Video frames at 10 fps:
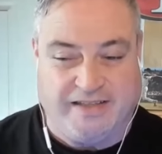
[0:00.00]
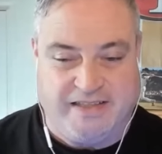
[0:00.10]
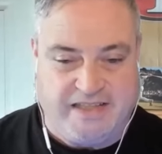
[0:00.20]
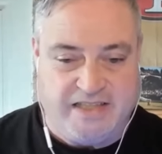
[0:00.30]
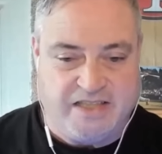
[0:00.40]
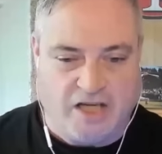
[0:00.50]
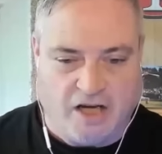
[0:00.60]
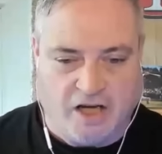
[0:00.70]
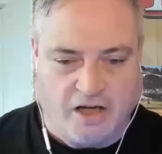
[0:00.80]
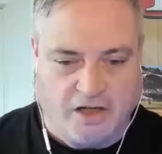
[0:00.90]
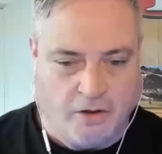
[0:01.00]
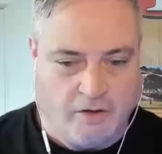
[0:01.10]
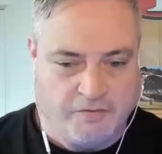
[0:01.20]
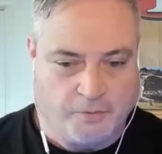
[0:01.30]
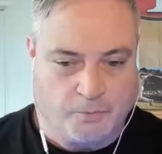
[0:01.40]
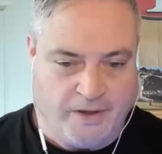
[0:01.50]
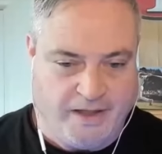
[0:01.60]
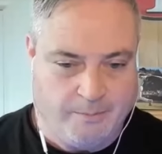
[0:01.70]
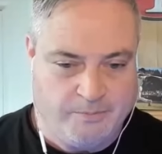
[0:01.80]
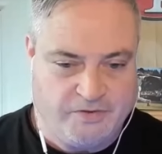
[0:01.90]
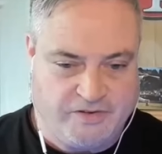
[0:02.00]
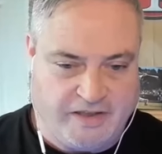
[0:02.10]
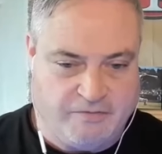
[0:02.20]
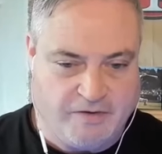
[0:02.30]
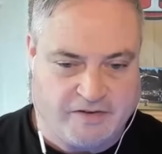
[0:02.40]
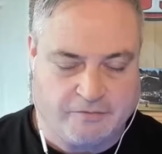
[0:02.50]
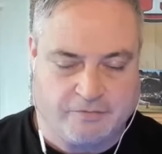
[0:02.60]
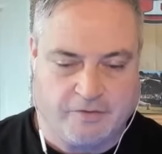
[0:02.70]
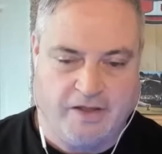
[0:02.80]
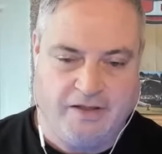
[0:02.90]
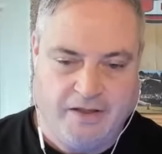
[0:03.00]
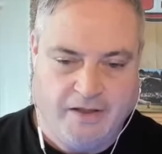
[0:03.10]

key cog off the Rams defensive front